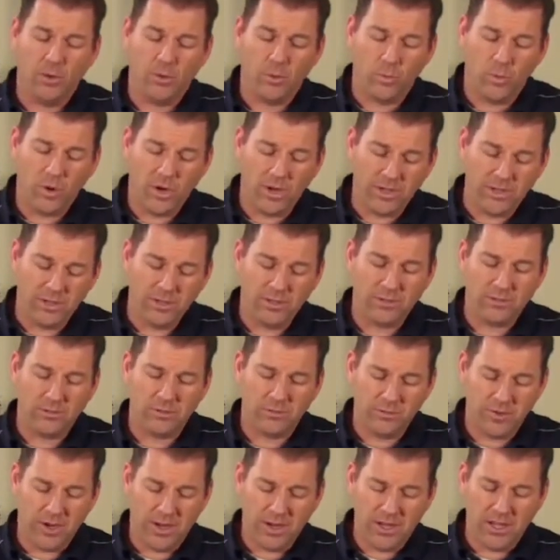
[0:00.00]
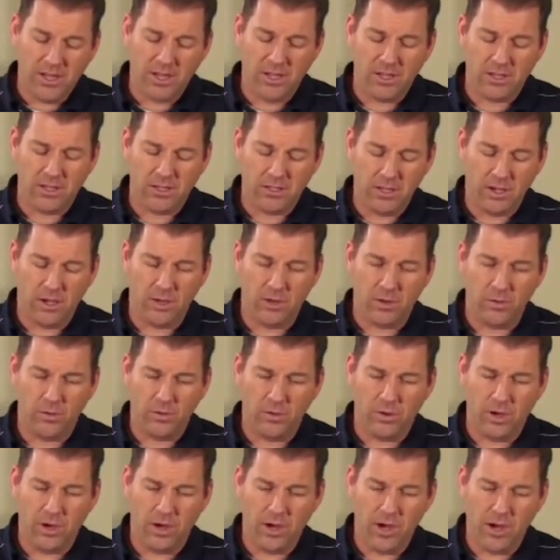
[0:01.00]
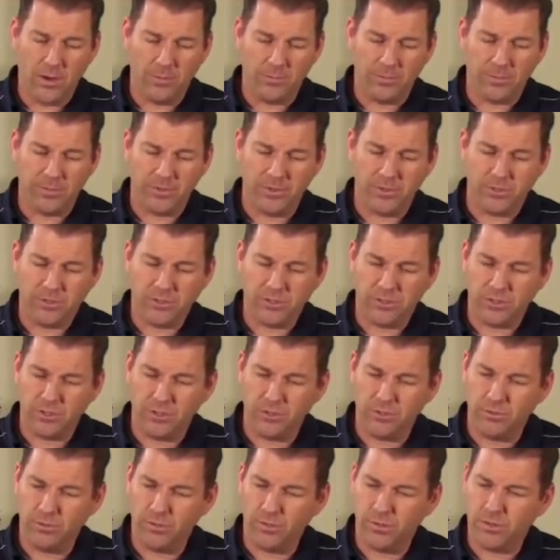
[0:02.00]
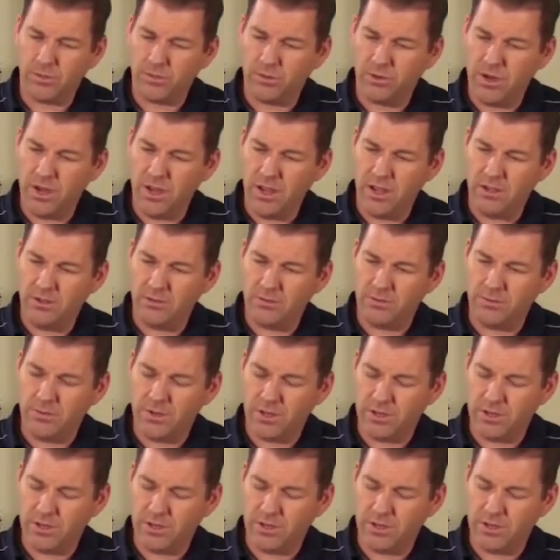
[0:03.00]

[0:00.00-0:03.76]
1, ready, go. Up, 2, 3.